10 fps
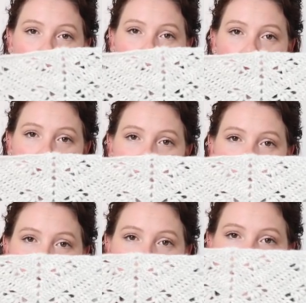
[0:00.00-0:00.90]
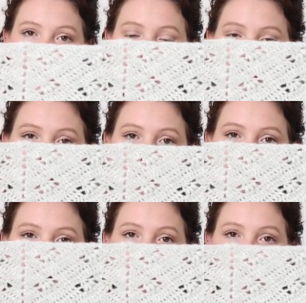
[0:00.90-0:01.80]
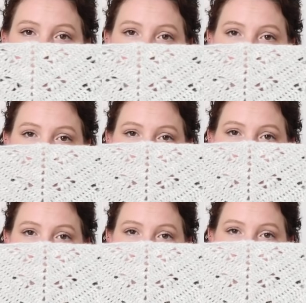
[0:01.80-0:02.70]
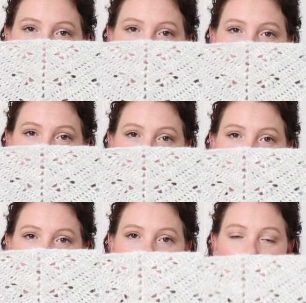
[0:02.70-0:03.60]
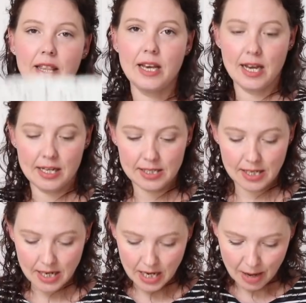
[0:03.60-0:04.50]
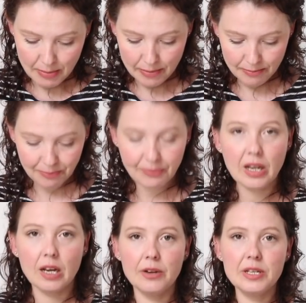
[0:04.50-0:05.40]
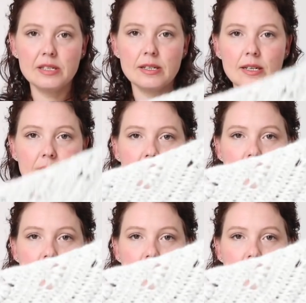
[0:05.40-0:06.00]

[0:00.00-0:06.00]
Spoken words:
Oh, it's lovely. Look at that. I only started